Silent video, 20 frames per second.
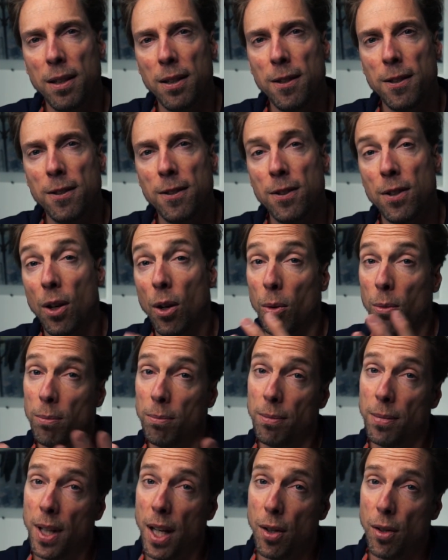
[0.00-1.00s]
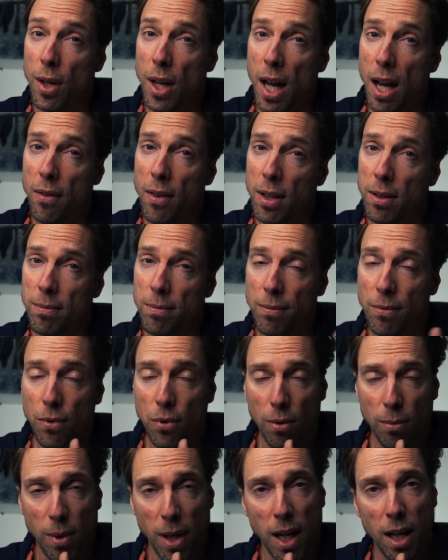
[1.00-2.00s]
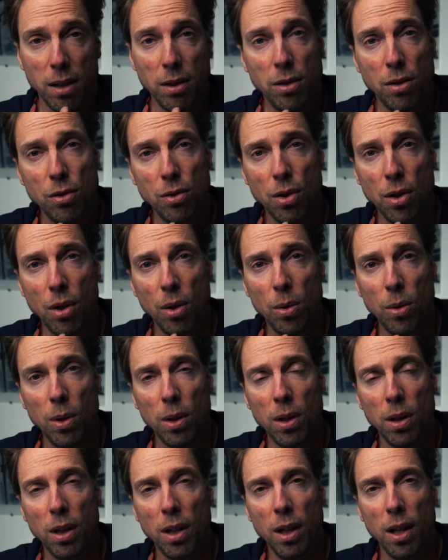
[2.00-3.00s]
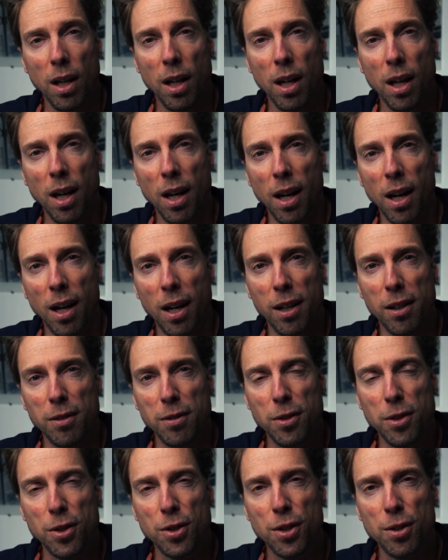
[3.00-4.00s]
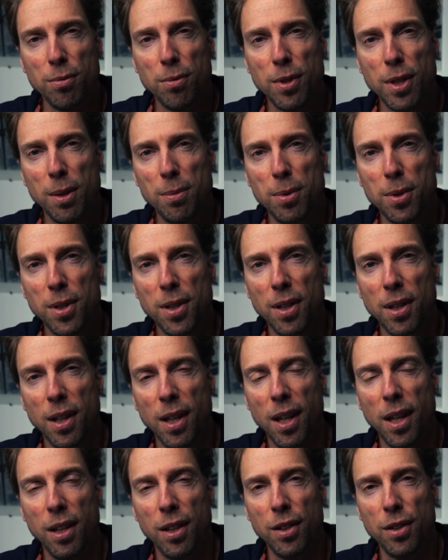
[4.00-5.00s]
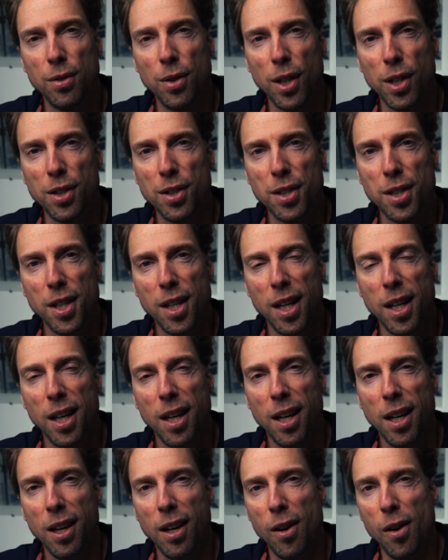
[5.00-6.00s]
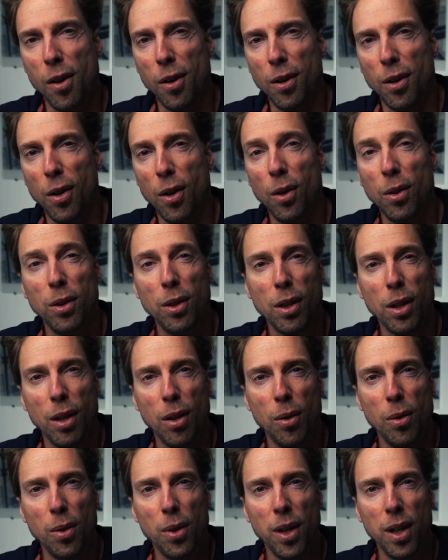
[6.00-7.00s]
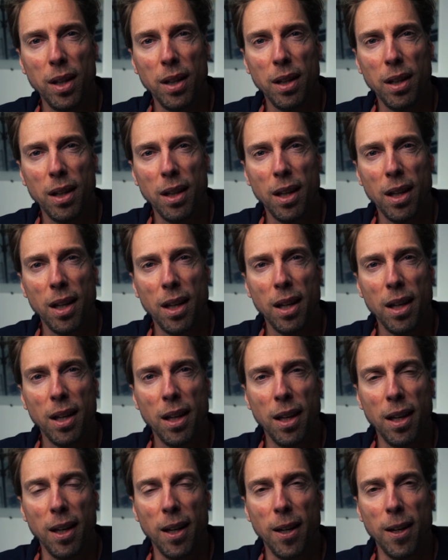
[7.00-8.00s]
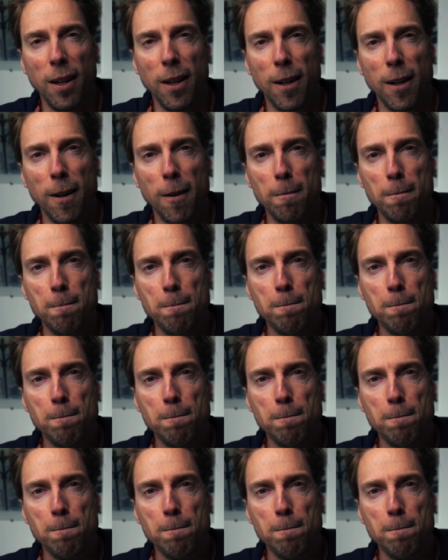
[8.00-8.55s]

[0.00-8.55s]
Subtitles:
So there you have it, from head to toe, just some tips and tricks on the clothing, and